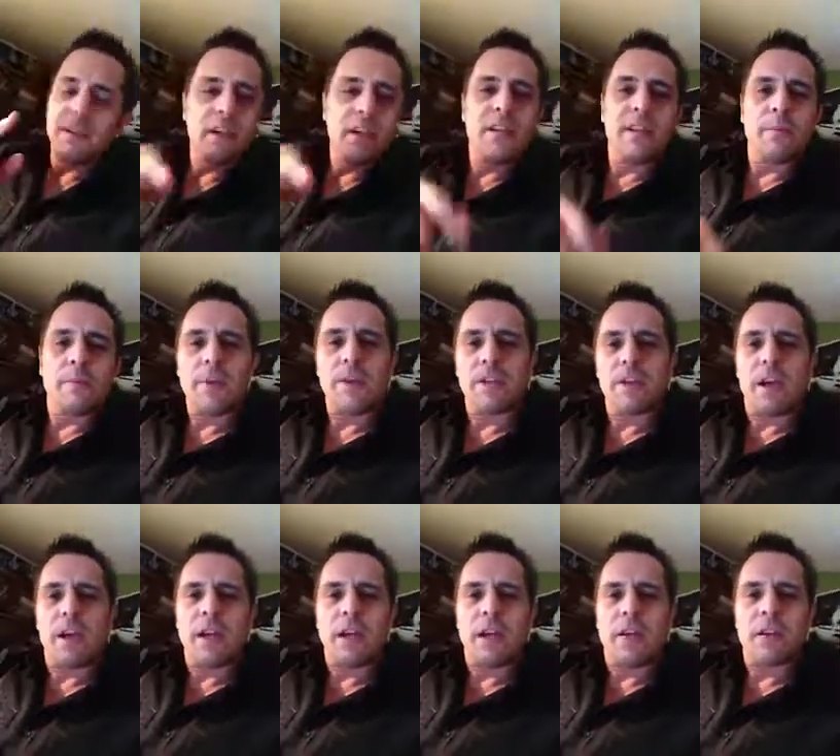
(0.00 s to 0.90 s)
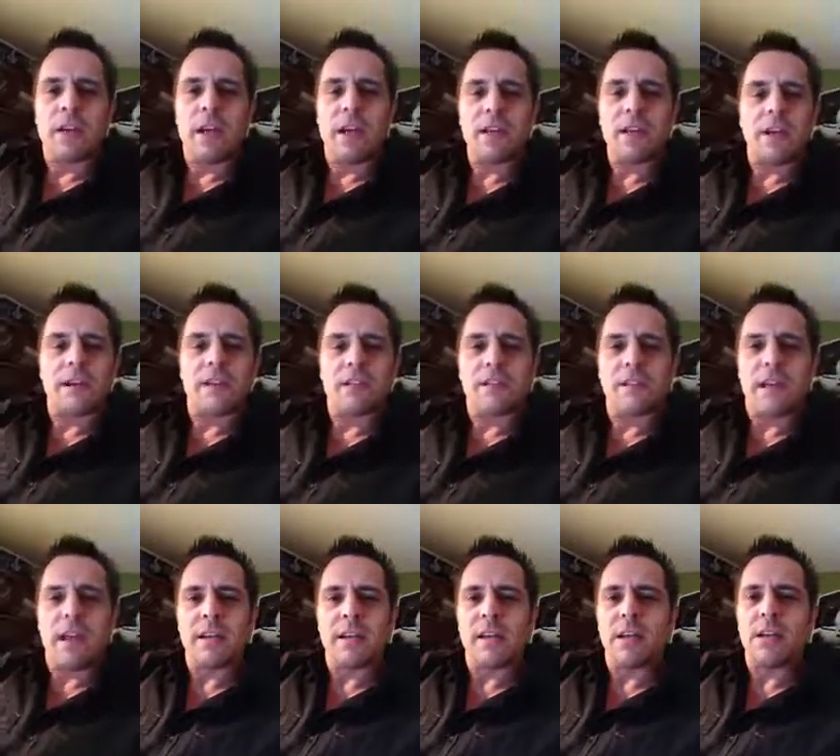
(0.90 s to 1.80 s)
I turned up in Shiners, and I
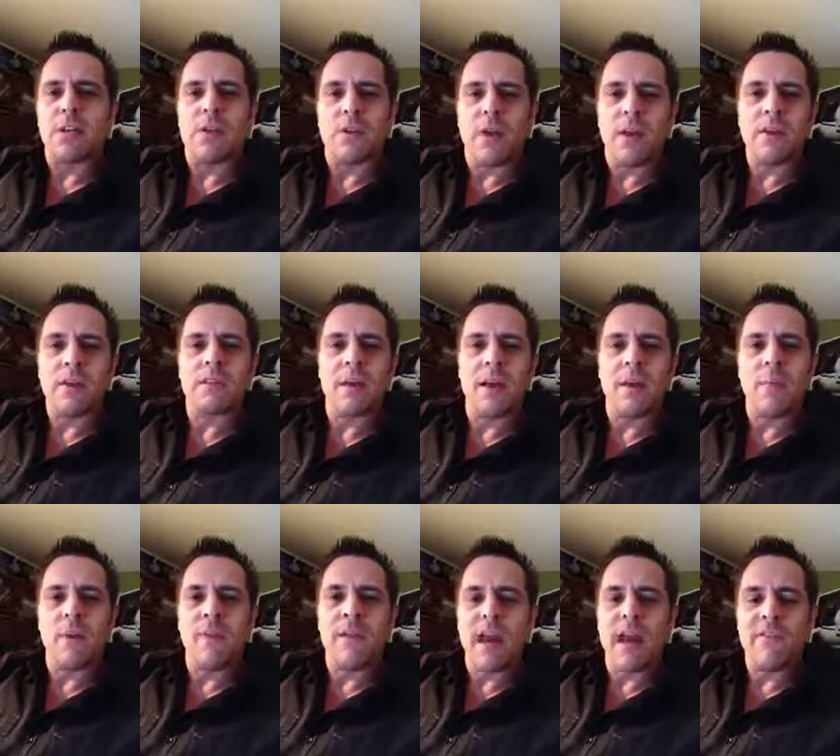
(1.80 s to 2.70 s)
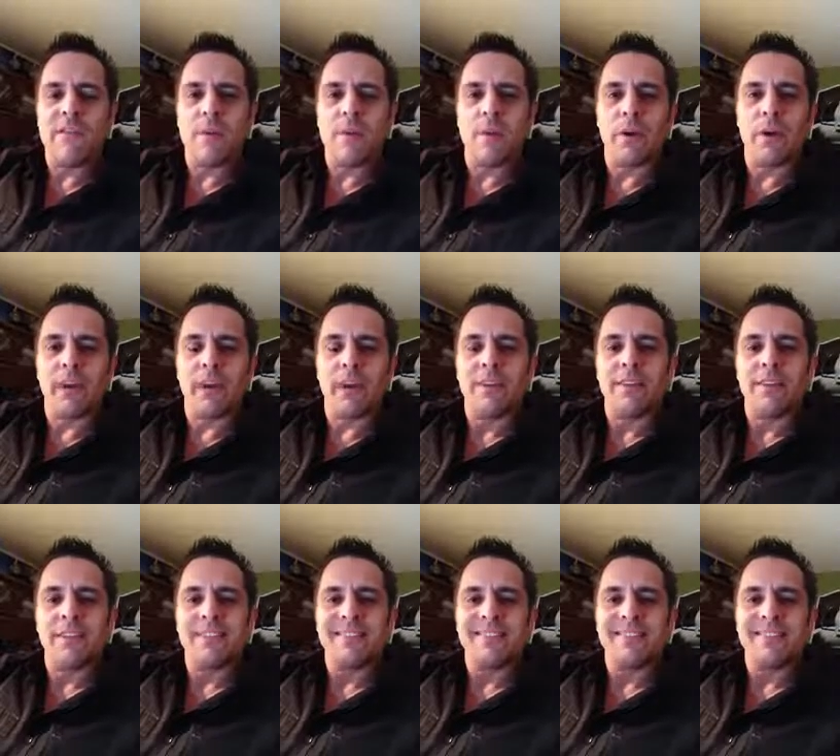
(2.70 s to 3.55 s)
just had a great time with everybody,